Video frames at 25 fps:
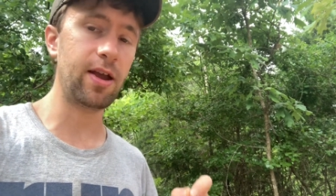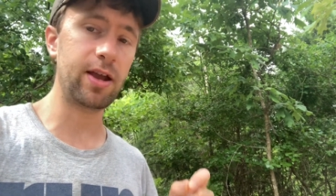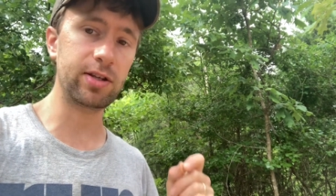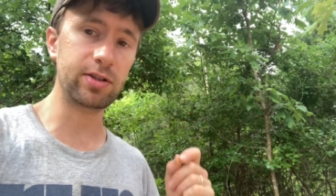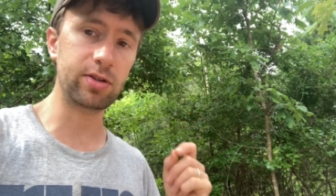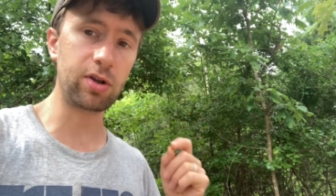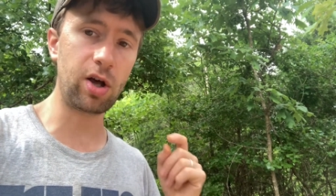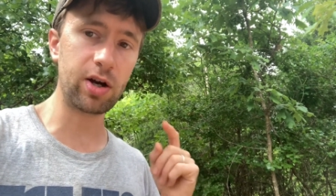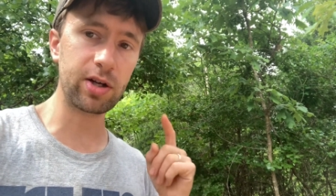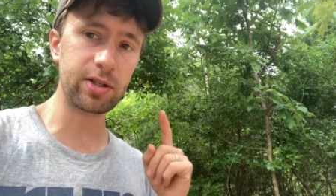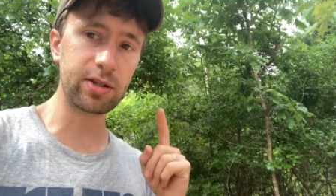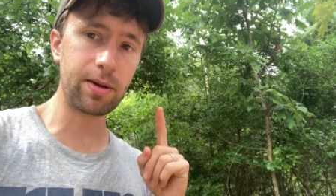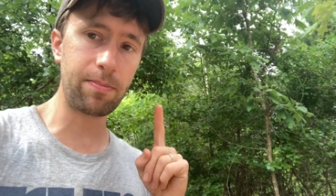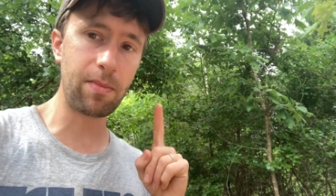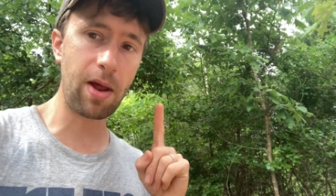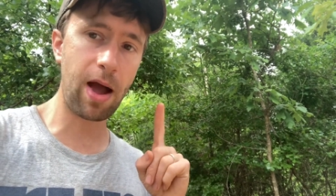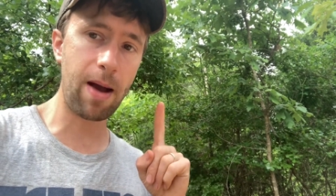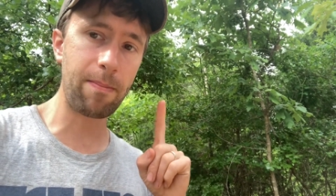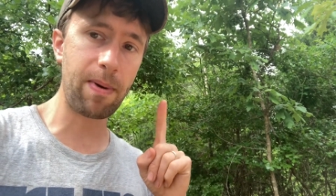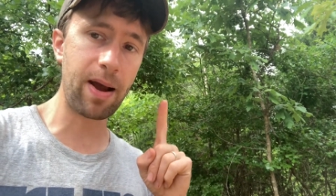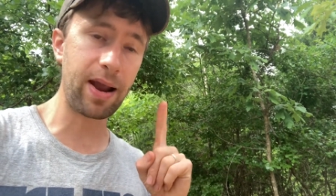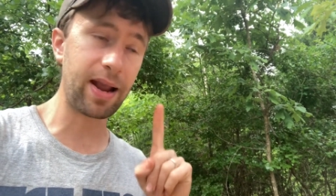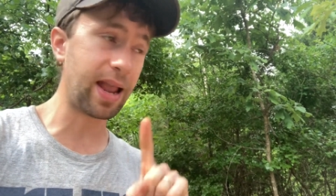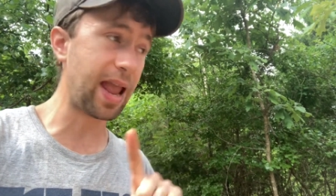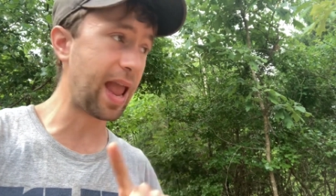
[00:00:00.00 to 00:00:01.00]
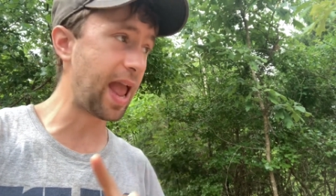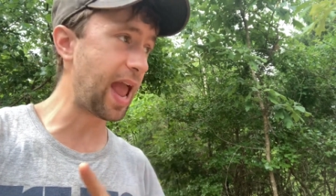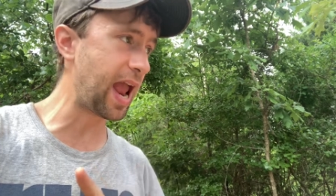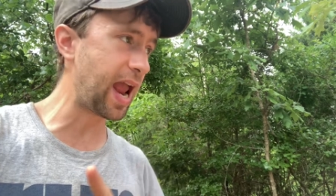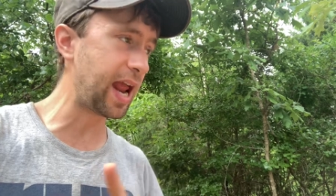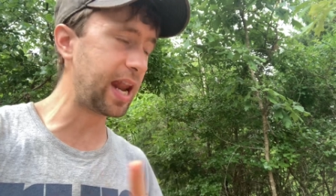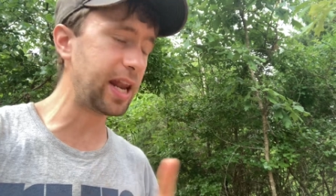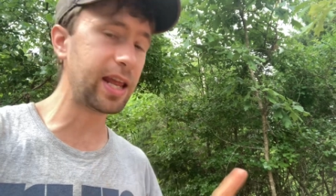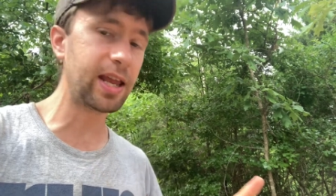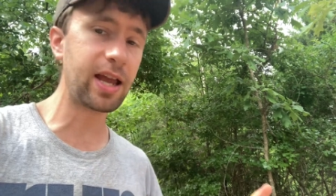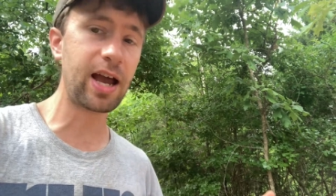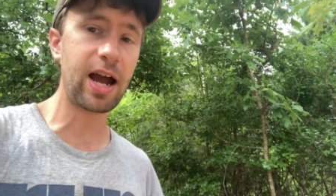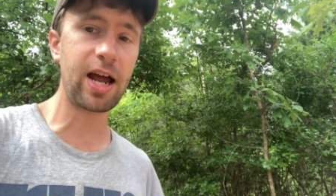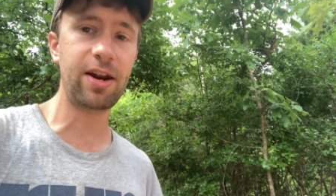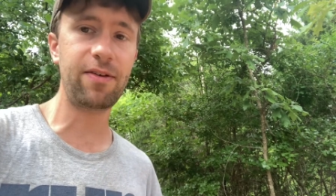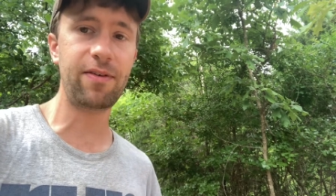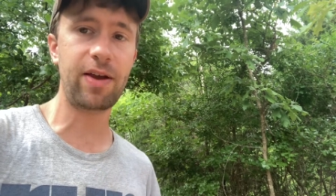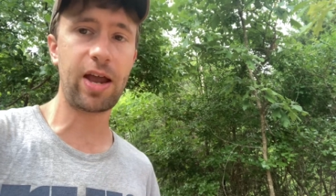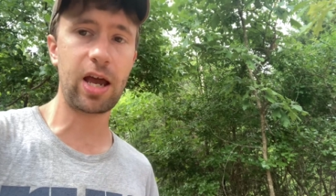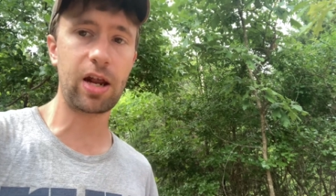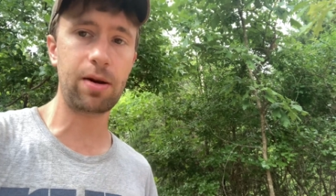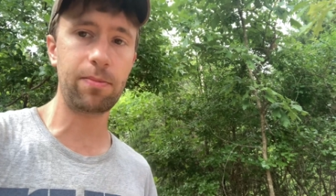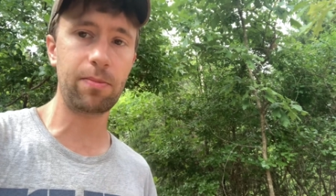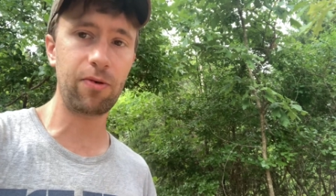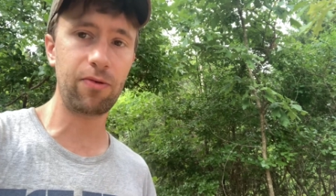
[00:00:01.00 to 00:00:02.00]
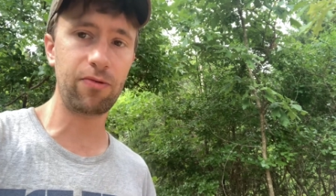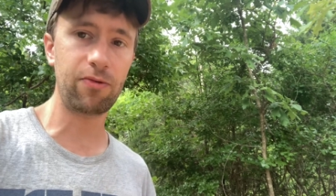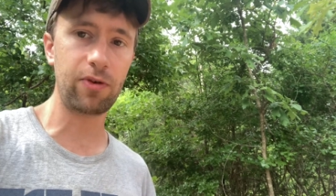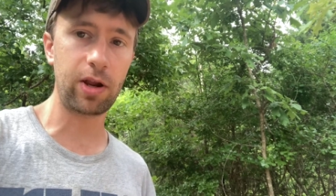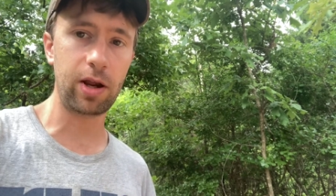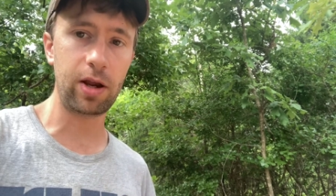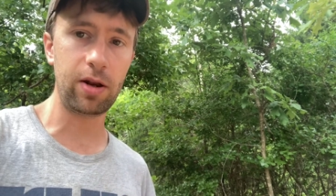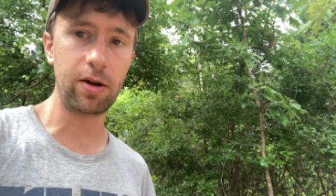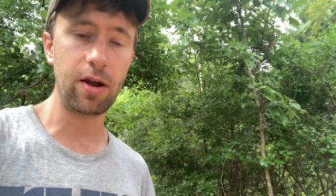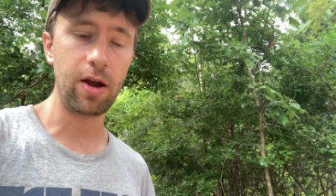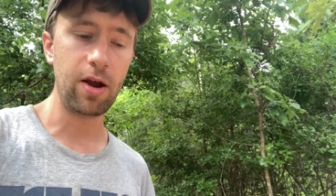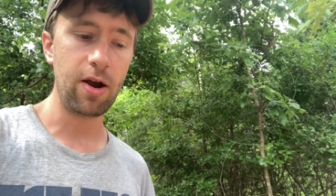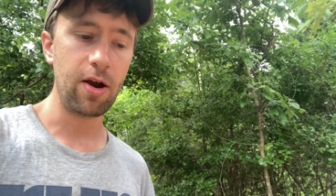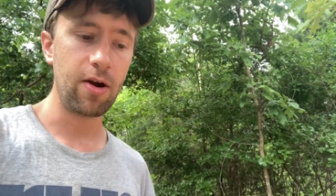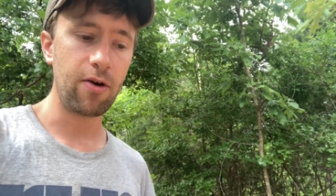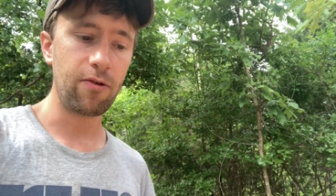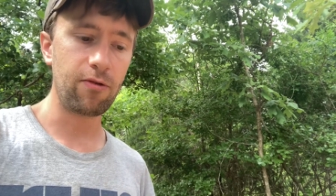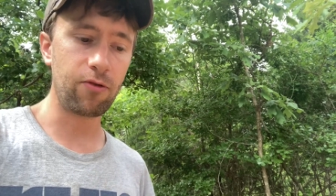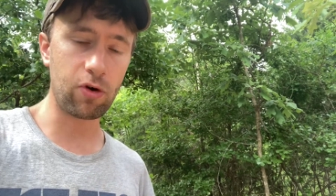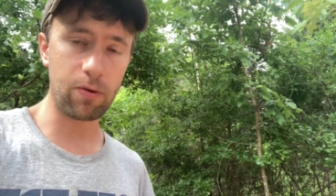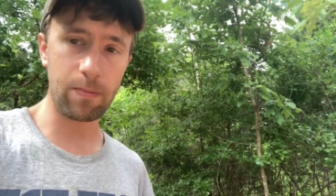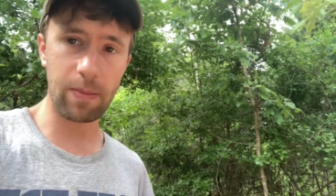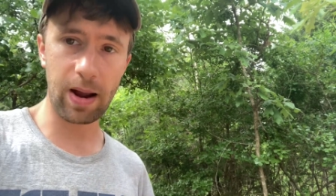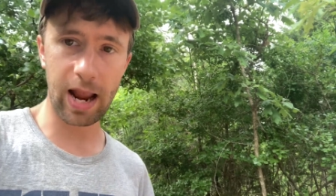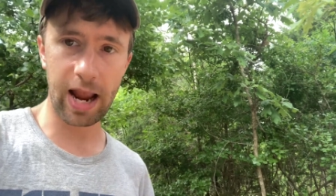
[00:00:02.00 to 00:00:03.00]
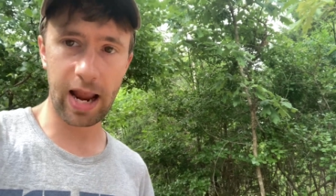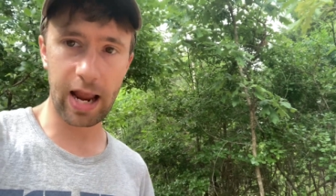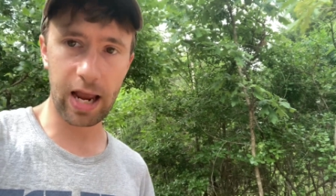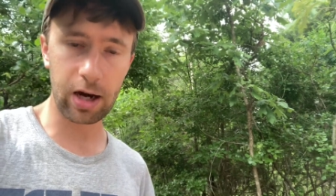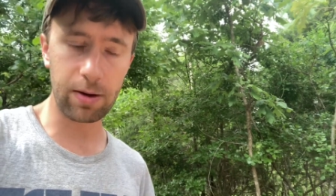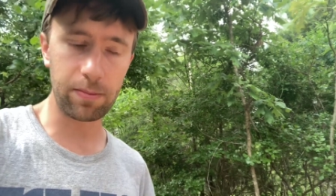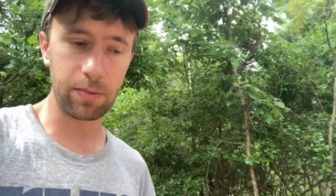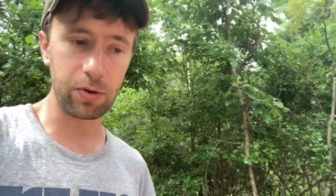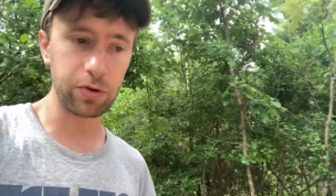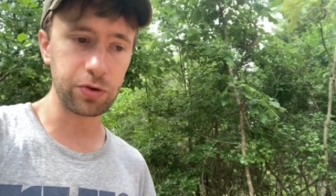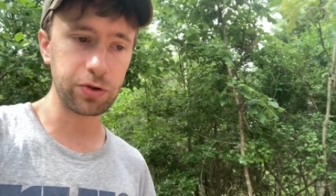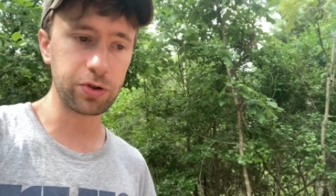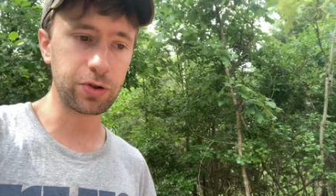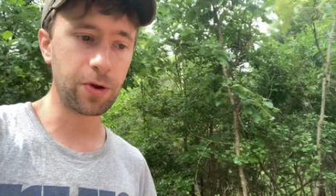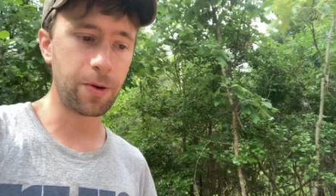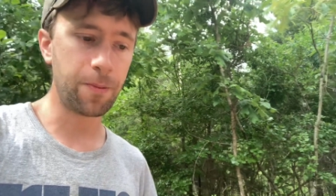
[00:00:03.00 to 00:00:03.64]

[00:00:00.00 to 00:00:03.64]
As long as I'm not buying any kind of animal feed for my animals,